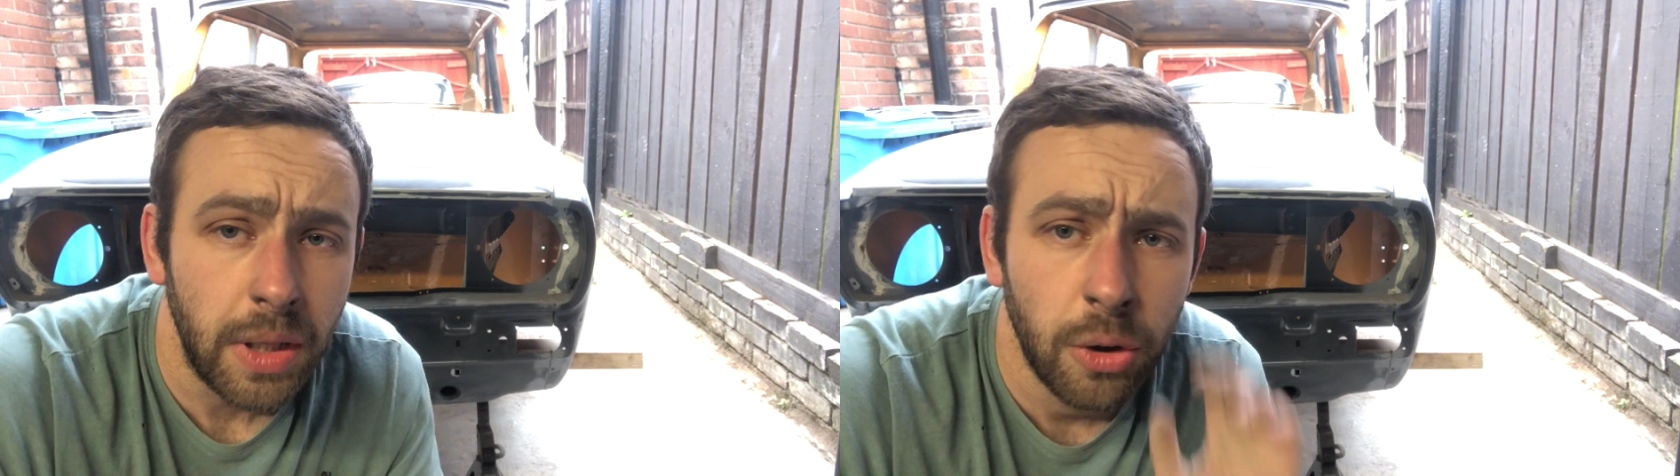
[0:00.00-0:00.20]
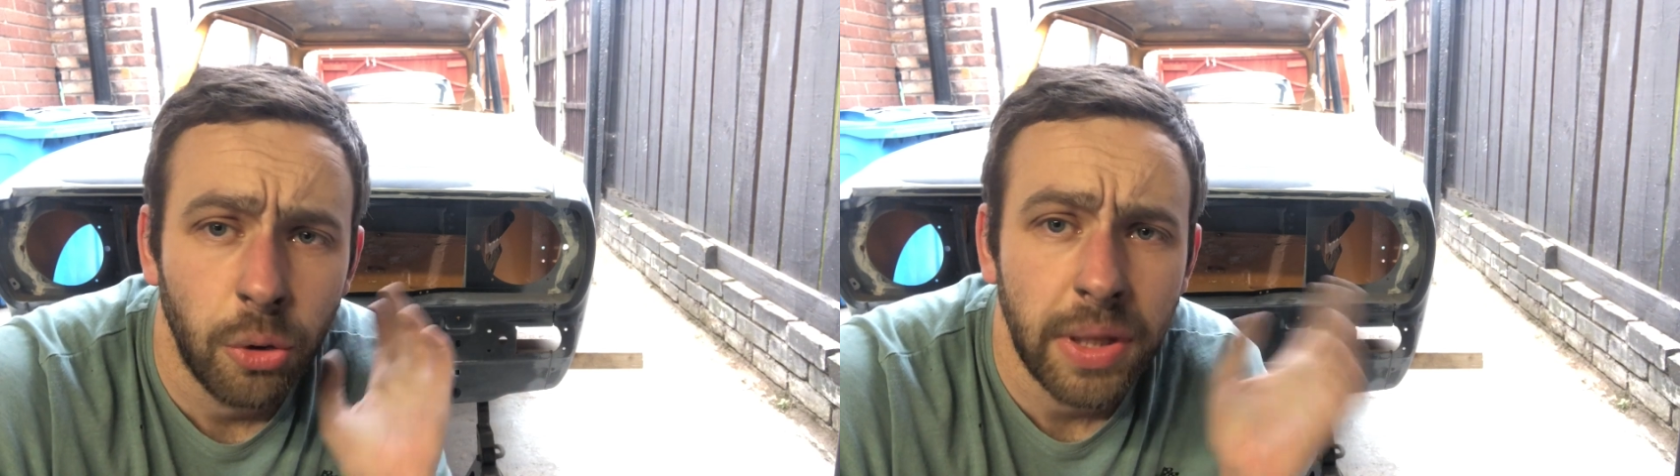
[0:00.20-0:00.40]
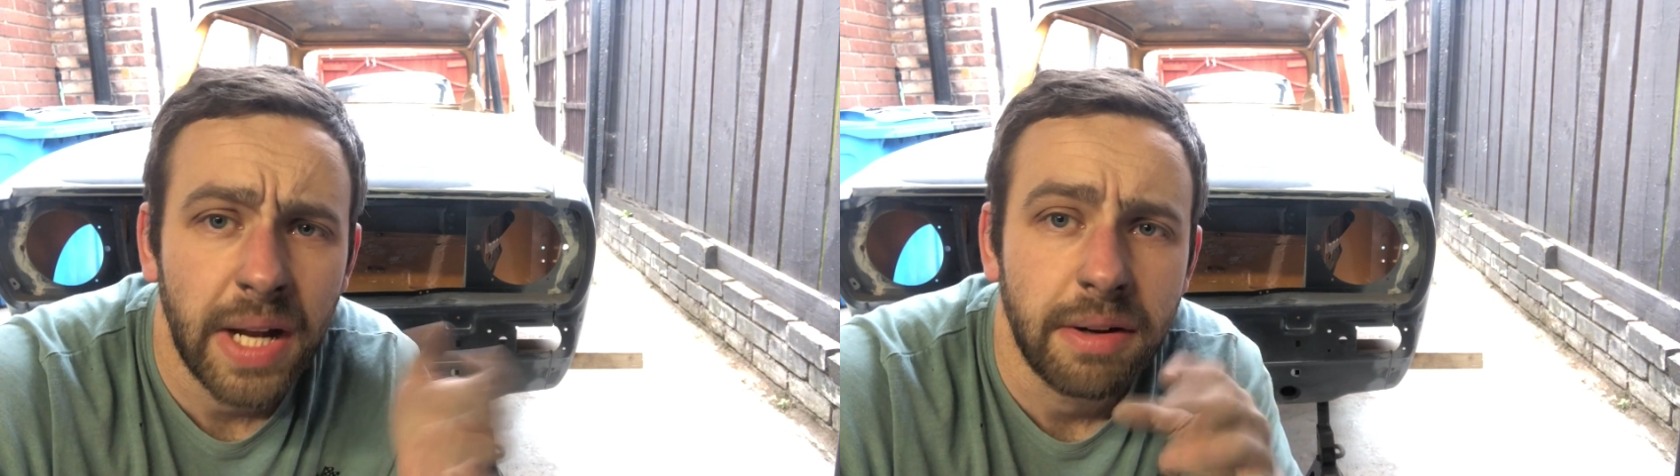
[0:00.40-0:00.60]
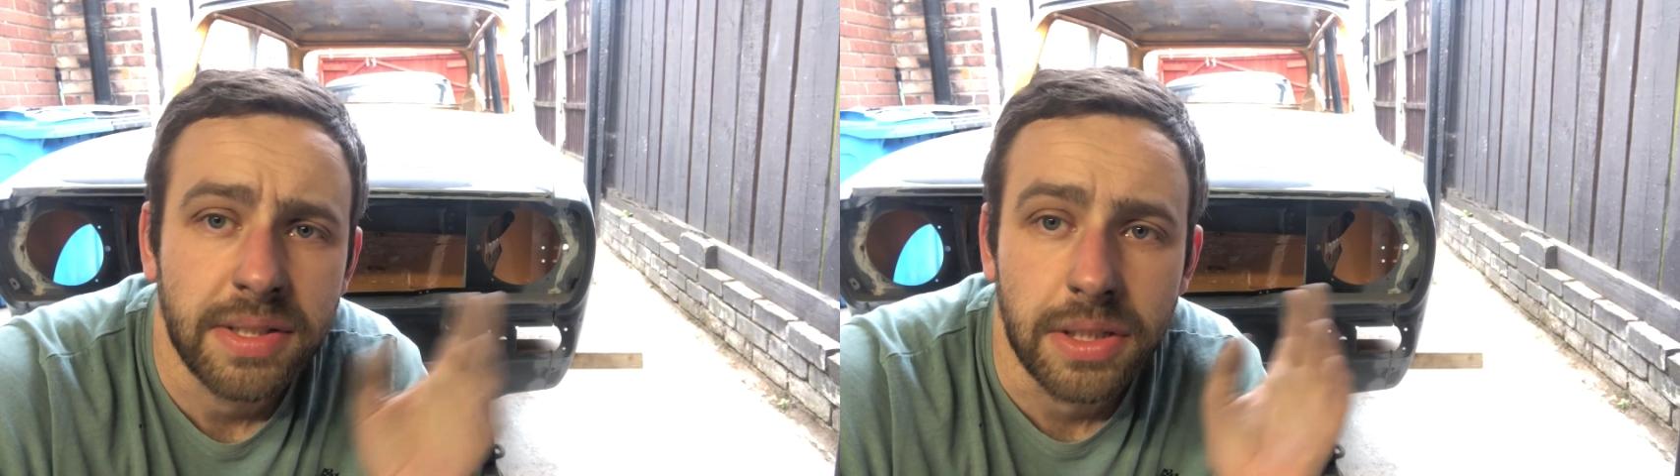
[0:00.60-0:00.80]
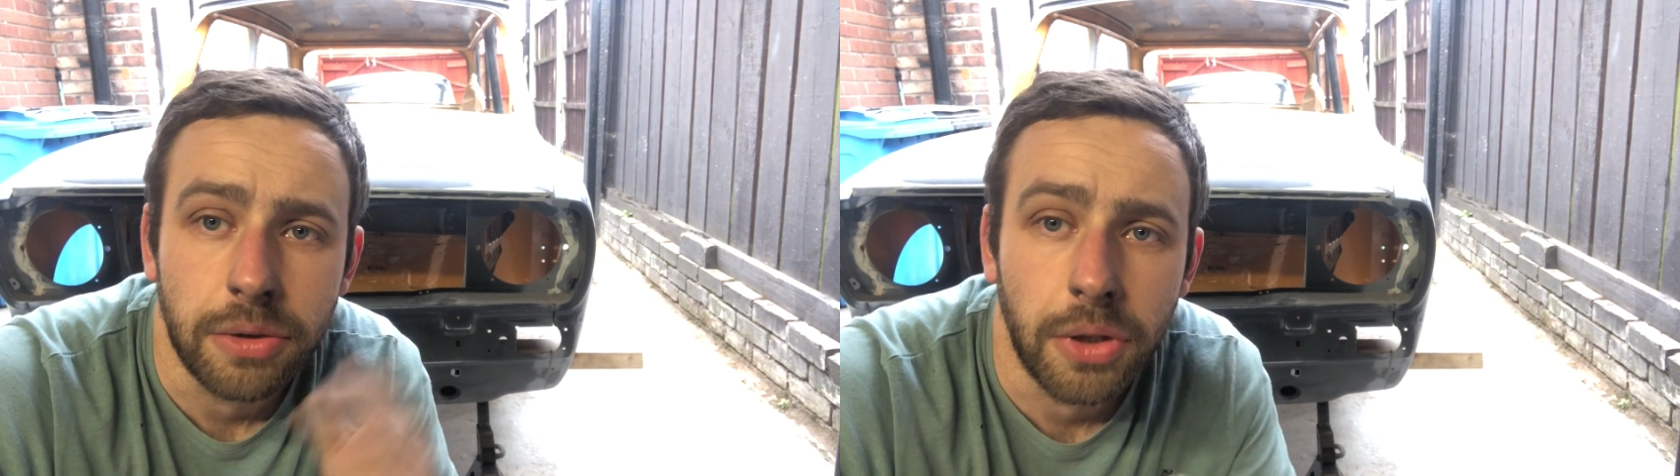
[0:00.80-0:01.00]
All the areas
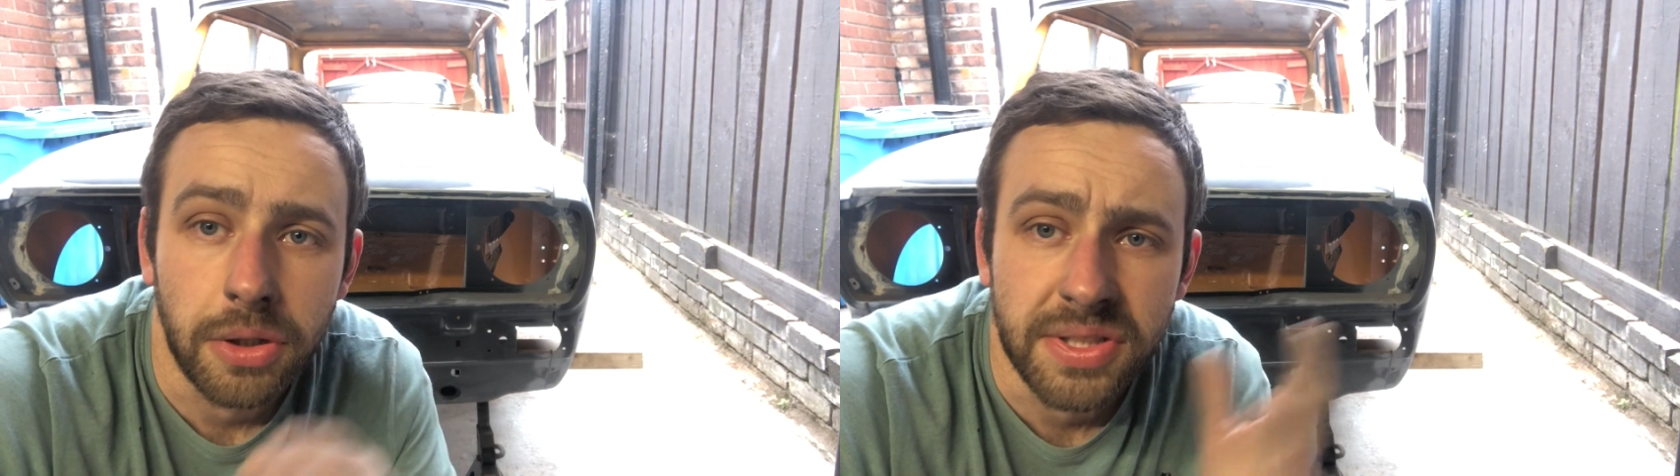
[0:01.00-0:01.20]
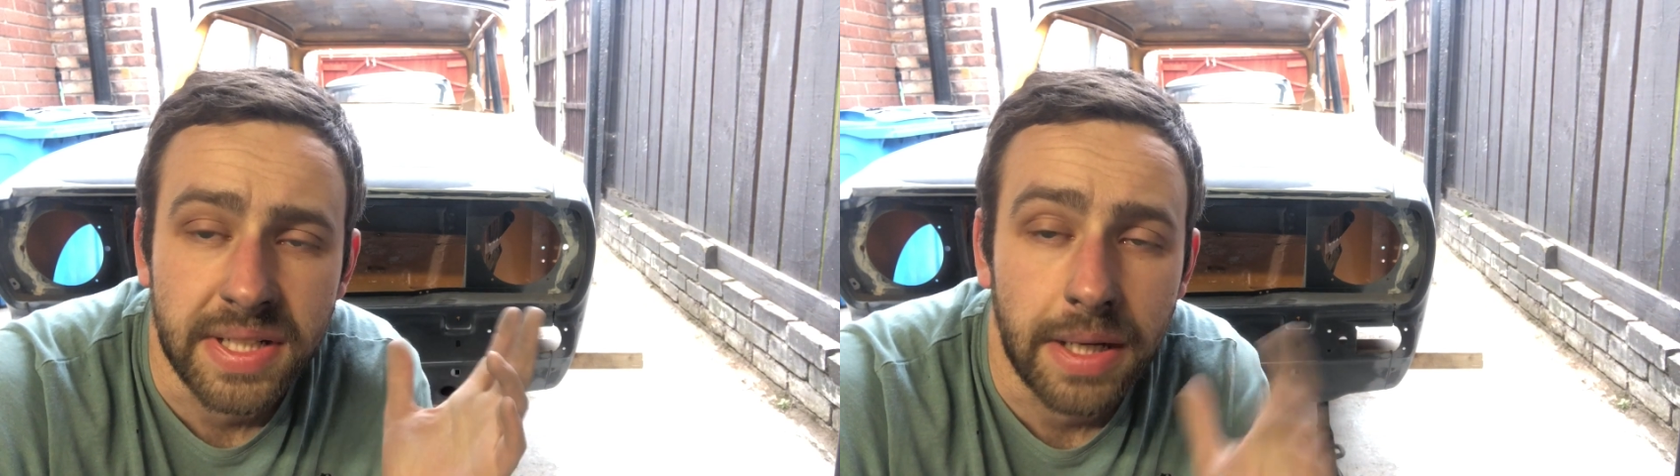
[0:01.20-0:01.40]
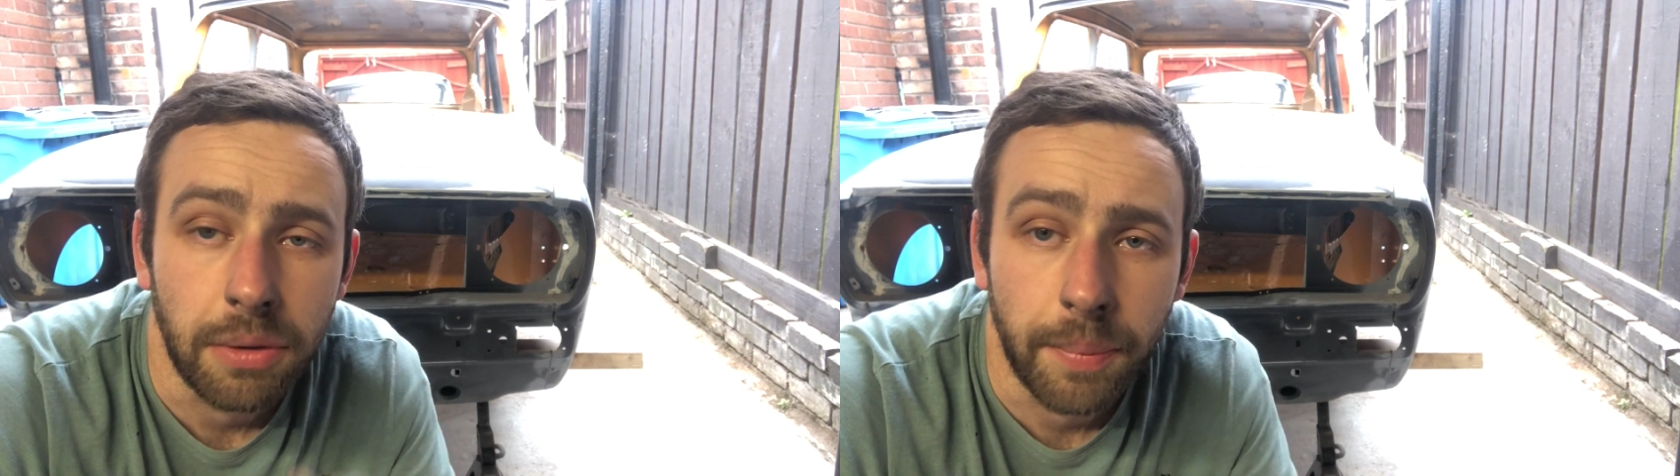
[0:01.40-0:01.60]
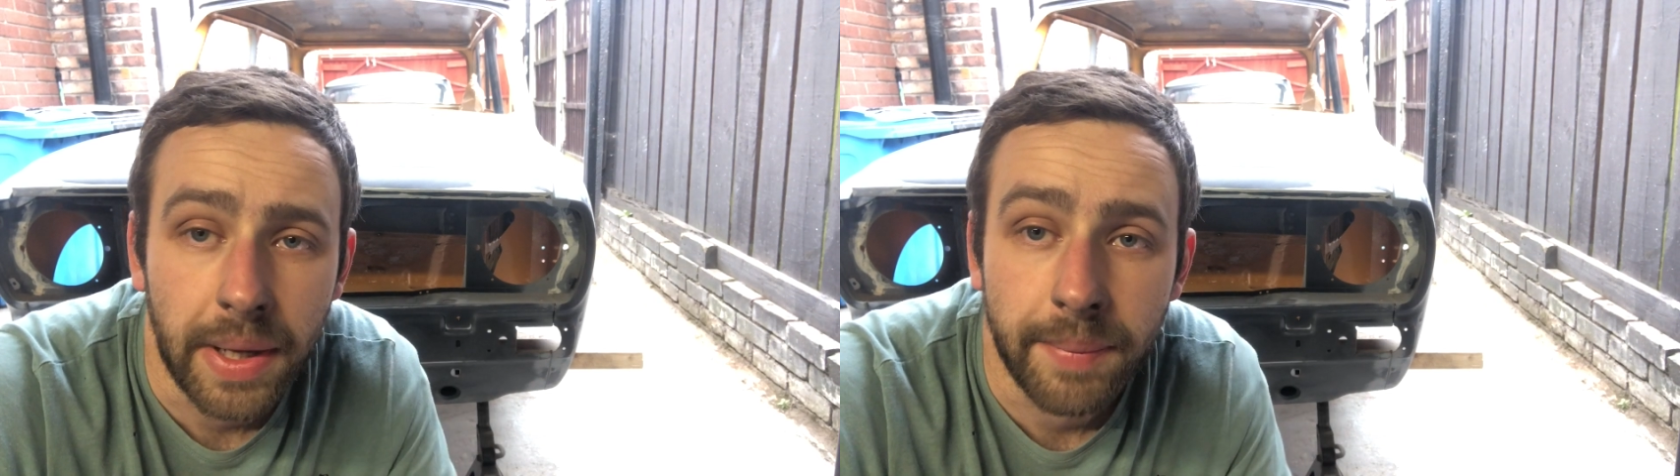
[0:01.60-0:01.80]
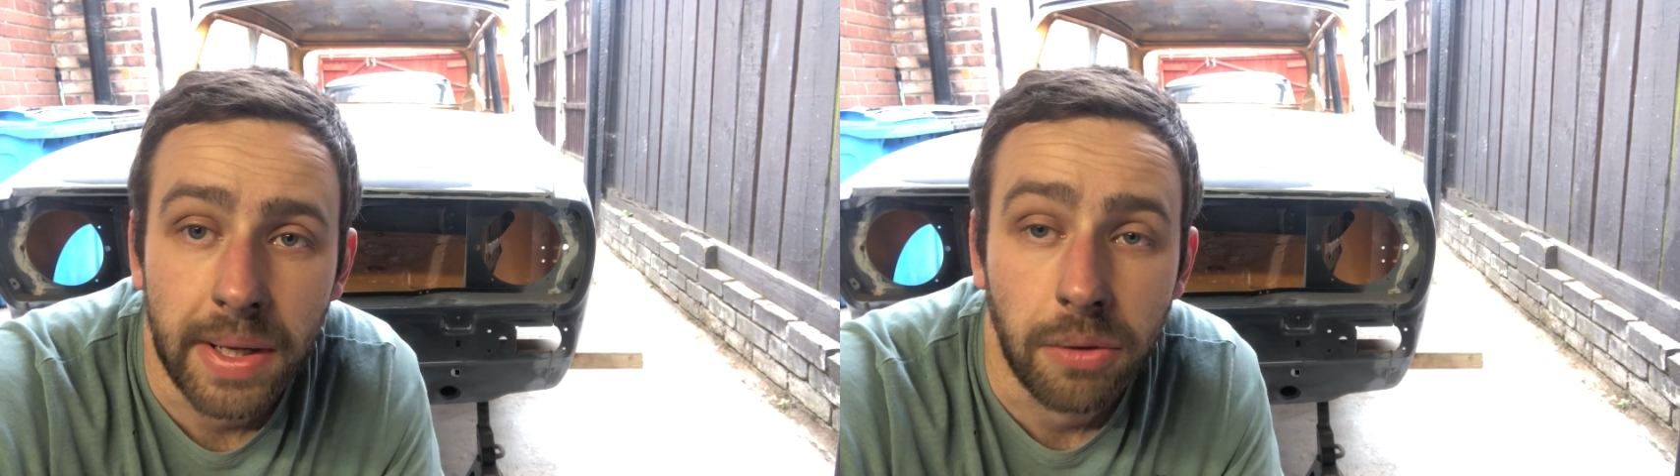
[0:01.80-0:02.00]
that you're noticing now with
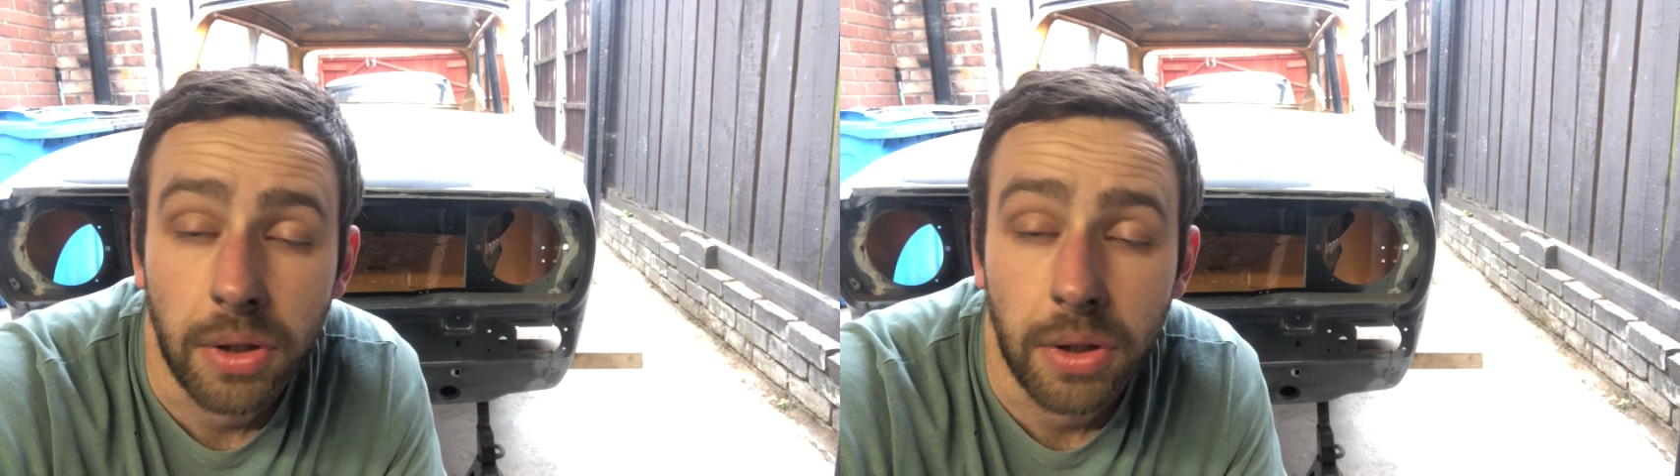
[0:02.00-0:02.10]
bare metal,